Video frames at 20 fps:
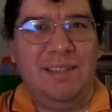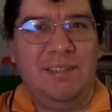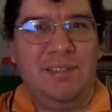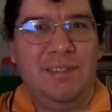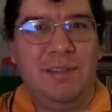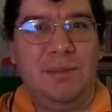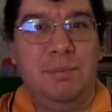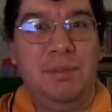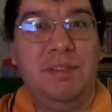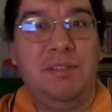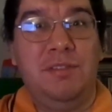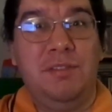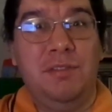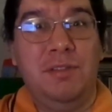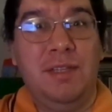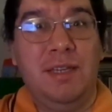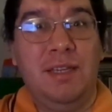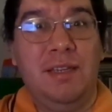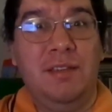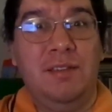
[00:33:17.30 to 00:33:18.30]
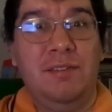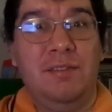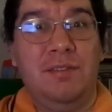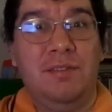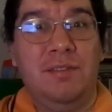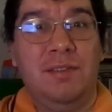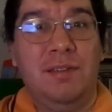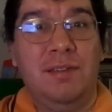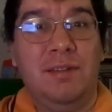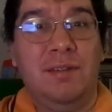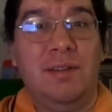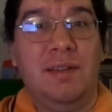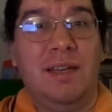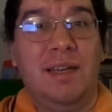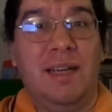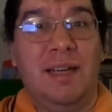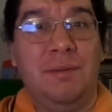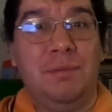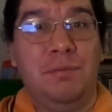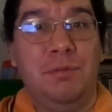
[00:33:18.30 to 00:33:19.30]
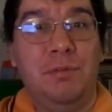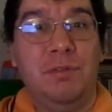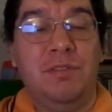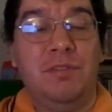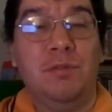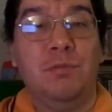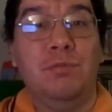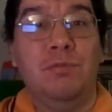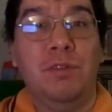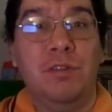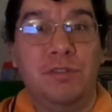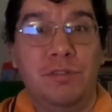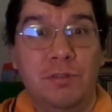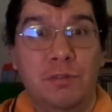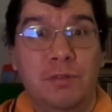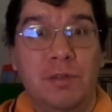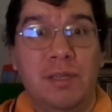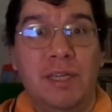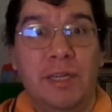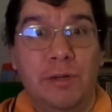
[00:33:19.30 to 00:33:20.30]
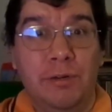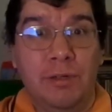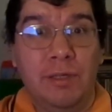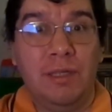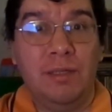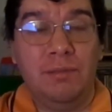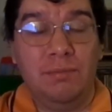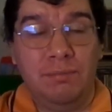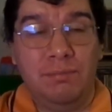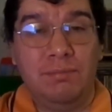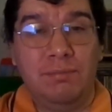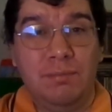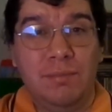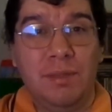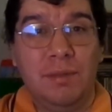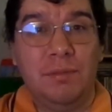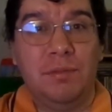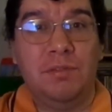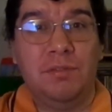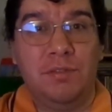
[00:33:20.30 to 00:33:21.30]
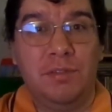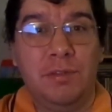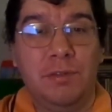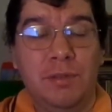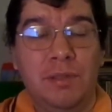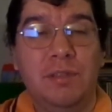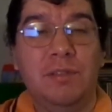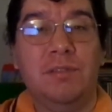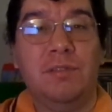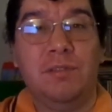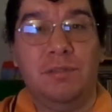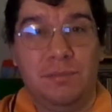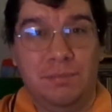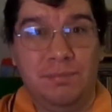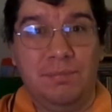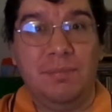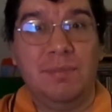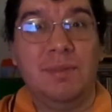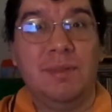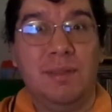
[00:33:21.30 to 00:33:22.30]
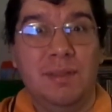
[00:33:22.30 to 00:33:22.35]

It's going to be 2 days after its original airing of the series